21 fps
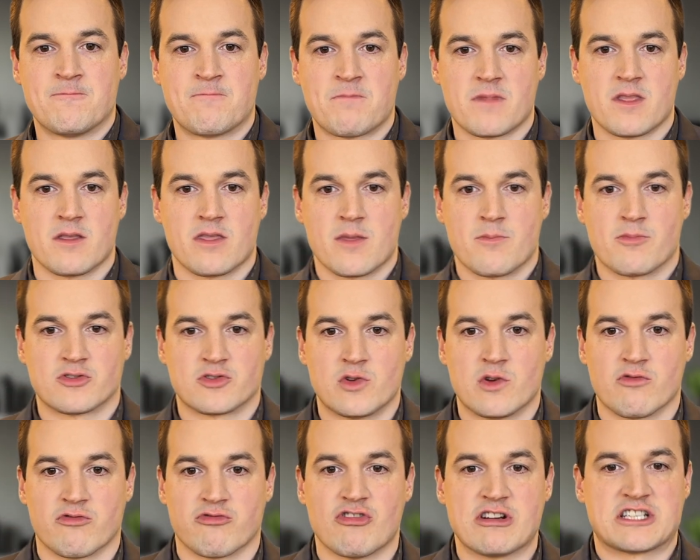The pursuit
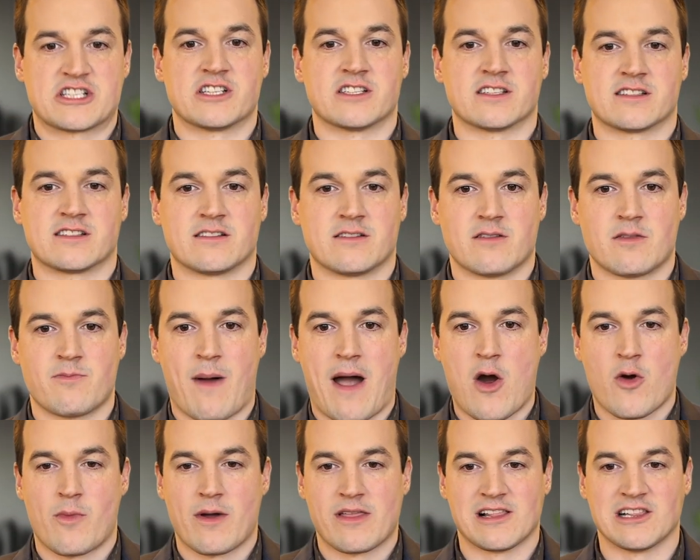of riches,
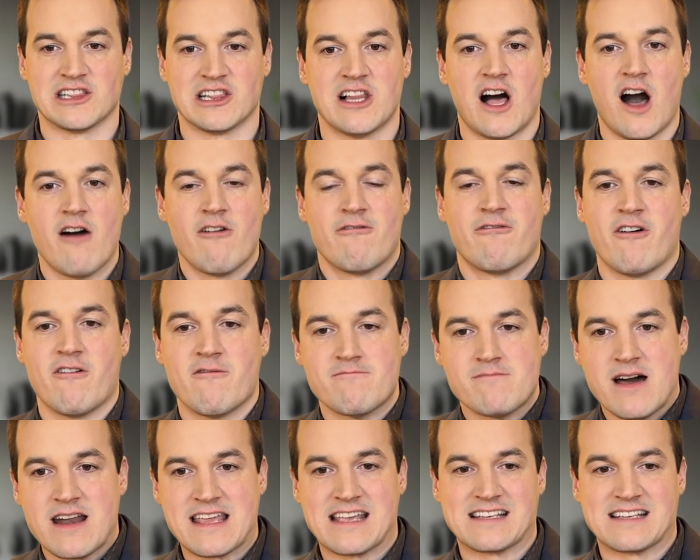powered by the love of money,